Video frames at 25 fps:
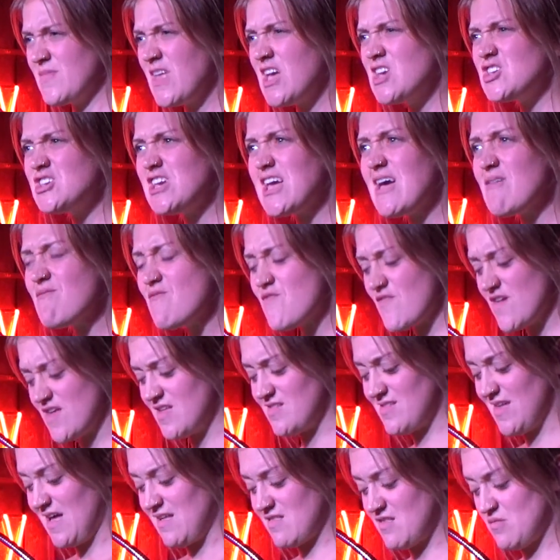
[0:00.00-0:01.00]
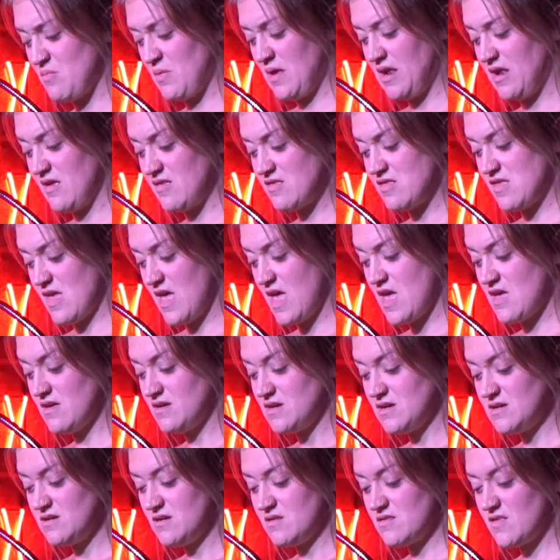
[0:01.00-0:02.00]
She envies that ability
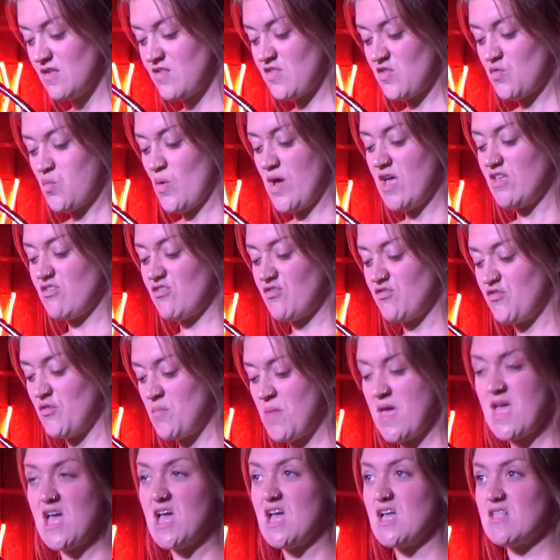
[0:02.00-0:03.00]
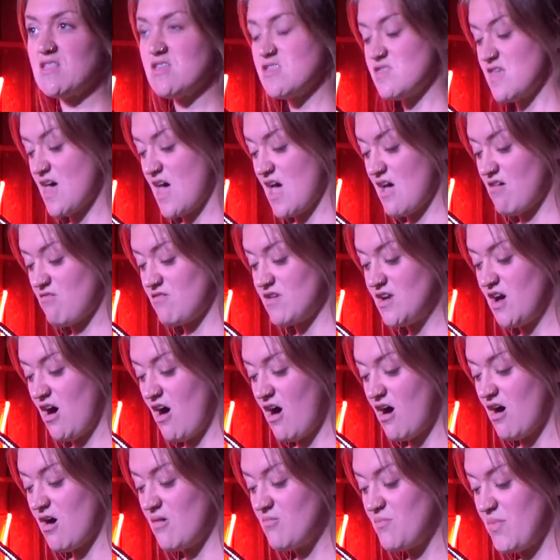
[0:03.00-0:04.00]
to switch from here to there in a
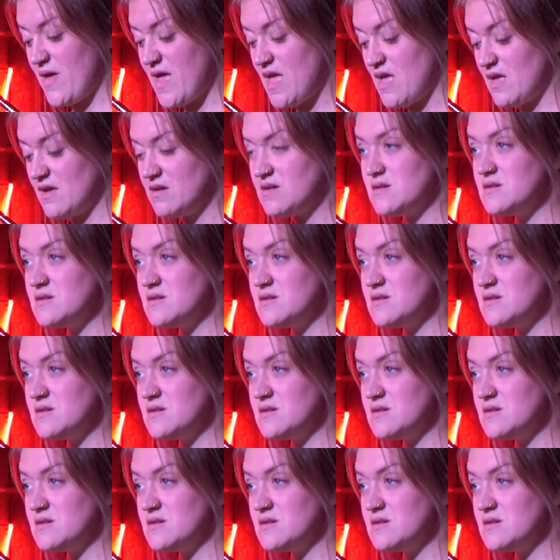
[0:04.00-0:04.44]
heartbeat.